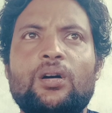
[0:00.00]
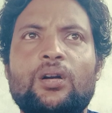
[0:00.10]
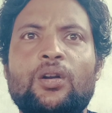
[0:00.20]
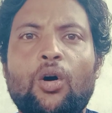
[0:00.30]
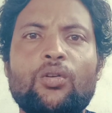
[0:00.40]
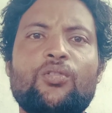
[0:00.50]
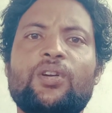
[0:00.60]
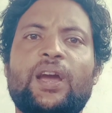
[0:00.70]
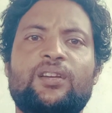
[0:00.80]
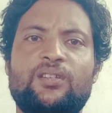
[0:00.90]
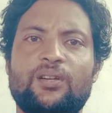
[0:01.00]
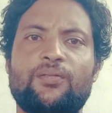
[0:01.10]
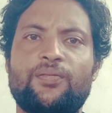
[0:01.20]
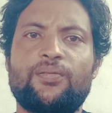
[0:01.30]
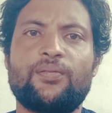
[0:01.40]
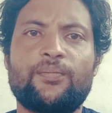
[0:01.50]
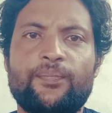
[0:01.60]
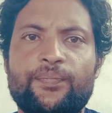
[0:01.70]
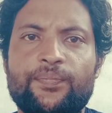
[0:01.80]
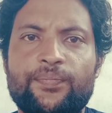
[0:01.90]
non-reactive,
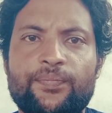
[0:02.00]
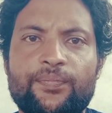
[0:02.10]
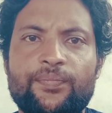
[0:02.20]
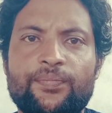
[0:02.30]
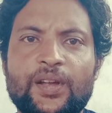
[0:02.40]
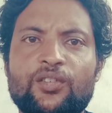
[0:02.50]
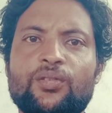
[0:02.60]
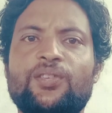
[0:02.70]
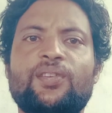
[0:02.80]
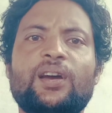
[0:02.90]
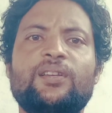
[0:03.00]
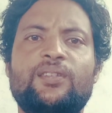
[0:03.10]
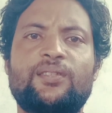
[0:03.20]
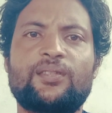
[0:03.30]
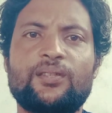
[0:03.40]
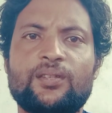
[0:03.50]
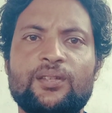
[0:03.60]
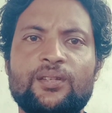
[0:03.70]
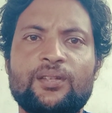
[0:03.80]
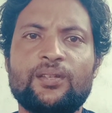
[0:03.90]
that resides
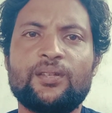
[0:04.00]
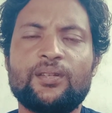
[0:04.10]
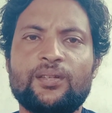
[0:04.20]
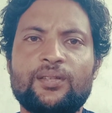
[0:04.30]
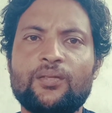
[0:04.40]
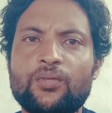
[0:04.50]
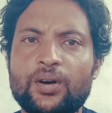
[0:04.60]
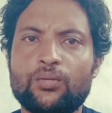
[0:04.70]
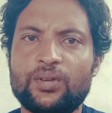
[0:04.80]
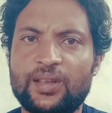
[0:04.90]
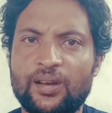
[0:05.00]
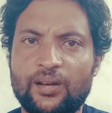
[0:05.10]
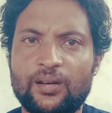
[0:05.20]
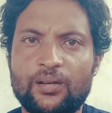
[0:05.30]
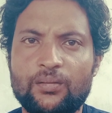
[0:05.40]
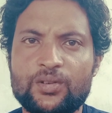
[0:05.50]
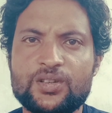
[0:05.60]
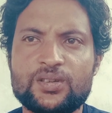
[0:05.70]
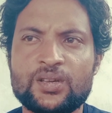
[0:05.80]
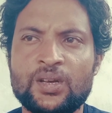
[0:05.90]
somewhere within, which
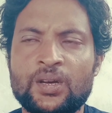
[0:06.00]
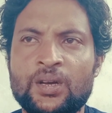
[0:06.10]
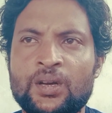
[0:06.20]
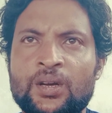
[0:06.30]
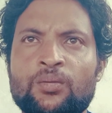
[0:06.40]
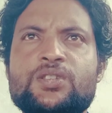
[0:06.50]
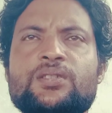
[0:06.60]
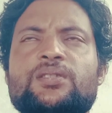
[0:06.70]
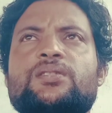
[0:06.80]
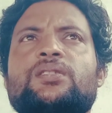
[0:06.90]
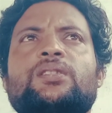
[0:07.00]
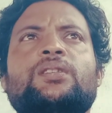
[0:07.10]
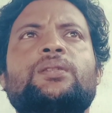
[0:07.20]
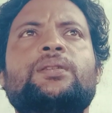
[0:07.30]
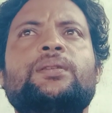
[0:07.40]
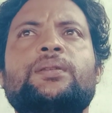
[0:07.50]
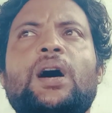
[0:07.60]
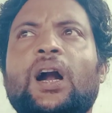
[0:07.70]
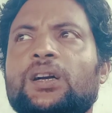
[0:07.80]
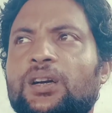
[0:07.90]
is
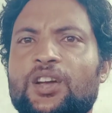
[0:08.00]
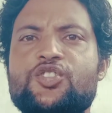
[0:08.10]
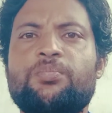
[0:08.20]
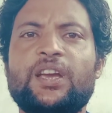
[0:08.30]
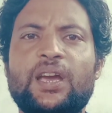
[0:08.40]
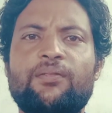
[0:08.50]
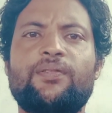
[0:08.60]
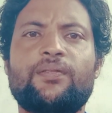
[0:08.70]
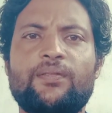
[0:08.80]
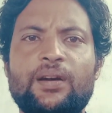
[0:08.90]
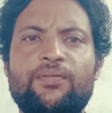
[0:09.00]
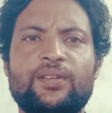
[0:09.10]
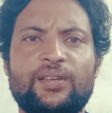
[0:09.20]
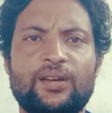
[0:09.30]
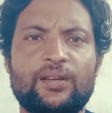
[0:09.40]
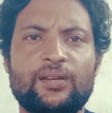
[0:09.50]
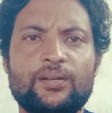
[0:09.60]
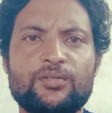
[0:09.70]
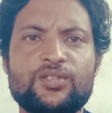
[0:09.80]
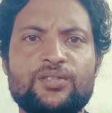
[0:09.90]
untouched by everything,
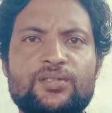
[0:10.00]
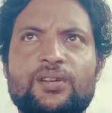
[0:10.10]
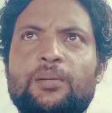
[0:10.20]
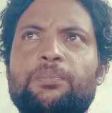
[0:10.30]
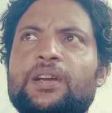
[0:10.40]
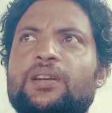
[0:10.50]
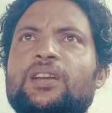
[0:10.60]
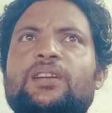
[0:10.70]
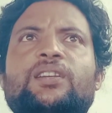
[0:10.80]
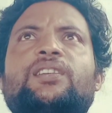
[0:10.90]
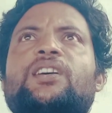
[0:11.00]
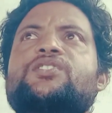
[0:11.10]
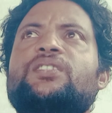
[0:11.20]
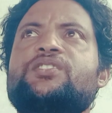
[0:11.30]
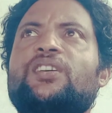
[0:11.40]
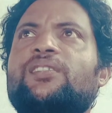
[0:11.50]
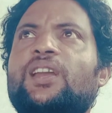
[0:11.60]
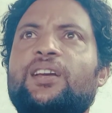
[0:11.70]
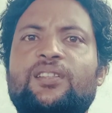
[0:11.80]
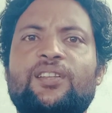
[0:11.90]
which is completely detached, just
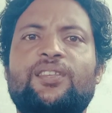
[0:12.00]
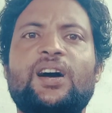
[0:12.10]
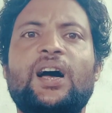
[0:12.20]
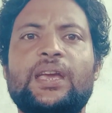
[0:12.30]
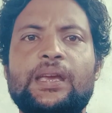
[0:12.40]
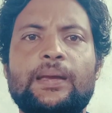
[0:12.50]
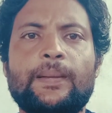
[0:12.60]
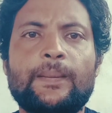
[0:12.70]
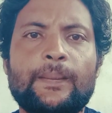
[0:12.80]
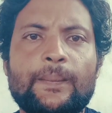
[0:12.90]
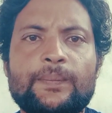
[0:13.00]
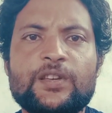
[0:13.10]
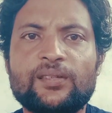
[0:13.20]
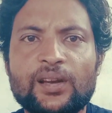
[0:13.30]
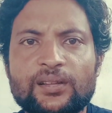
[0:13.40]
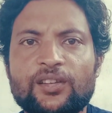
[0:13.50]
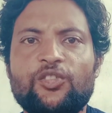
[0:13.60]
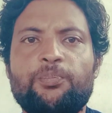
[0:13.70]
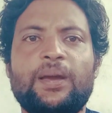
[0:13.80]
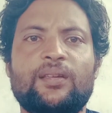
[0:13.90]
like the sky, just like the
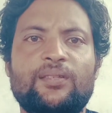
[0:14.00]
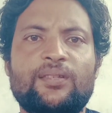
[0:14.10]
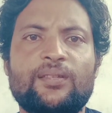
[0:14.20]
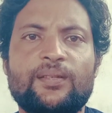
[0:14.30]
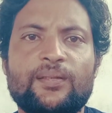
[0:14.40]
space.